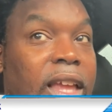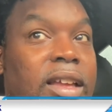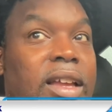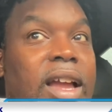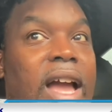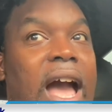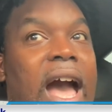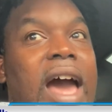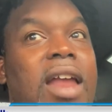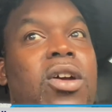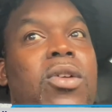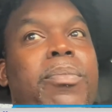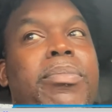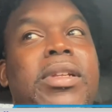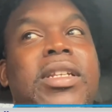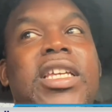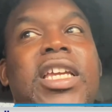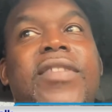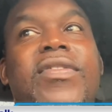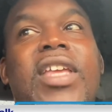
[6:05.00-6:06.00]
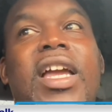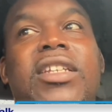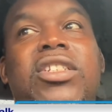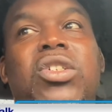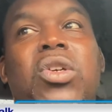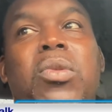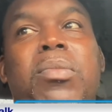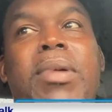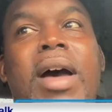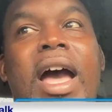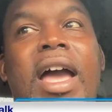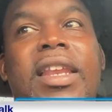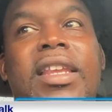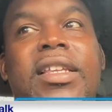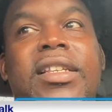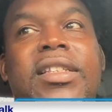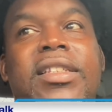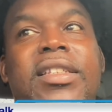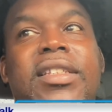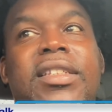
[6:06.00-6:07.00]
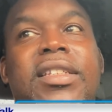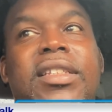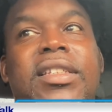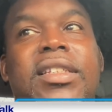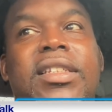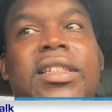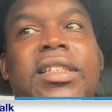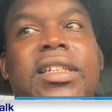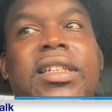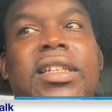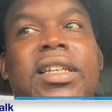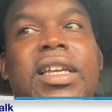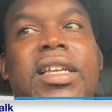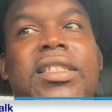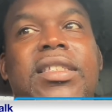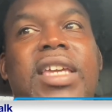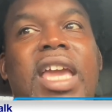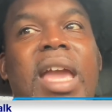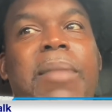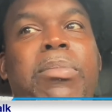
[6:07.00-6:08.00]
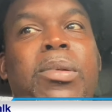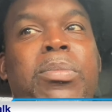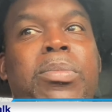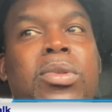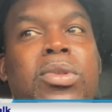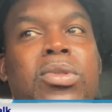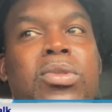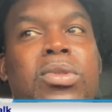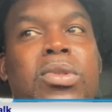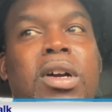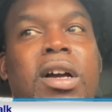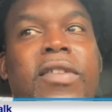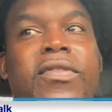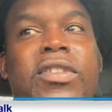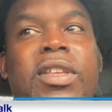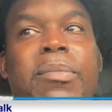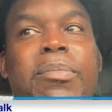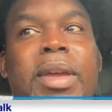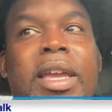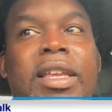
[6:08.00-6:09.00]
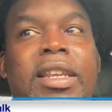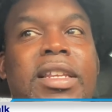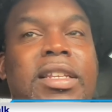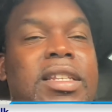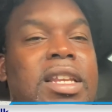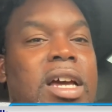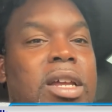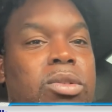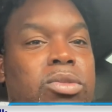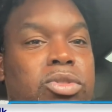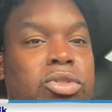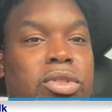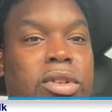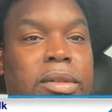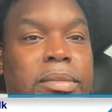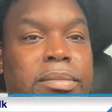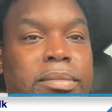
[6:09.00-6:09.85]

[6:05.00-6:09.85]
I don't believe that Joe Biden is capable of debating Donald Trump.